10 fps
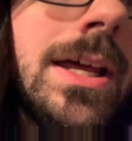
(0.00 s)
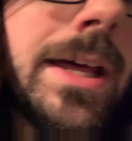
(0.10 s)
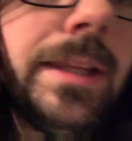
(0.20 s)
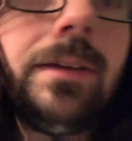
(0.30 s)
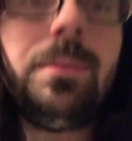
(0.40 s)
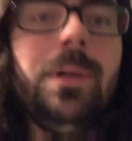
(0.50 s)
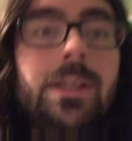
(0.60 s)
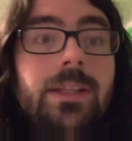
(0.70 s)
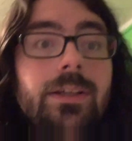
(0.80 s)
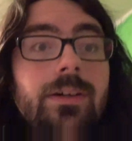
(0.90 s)
see if the bonus
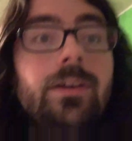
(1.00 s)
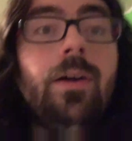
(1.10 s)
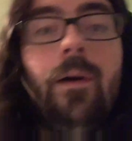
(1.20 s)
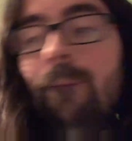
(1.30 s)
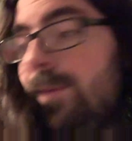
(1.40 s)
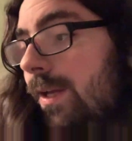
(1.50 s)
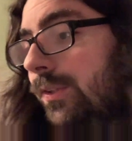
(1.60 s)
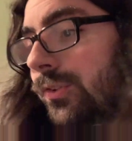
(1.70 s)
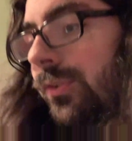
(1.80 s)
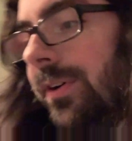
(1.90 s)
isn't good. Hope you guys
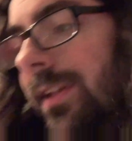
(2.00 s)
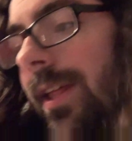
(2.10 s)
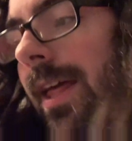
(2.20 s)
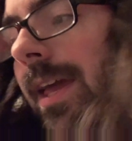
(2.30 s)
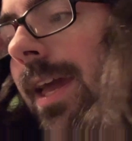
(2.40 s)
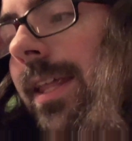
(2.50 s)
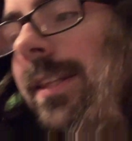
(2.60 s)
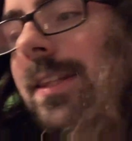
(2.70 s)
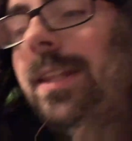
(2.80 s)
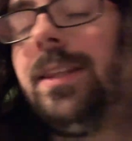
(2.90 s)
enjoy, and
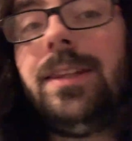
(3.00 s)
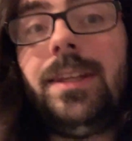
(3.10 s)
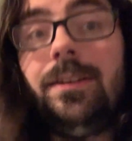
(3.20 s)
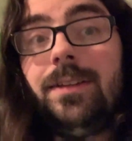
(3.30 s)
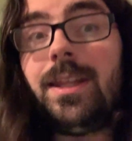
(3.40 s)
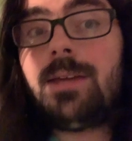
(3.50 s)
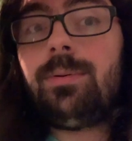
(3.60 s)
see you in the next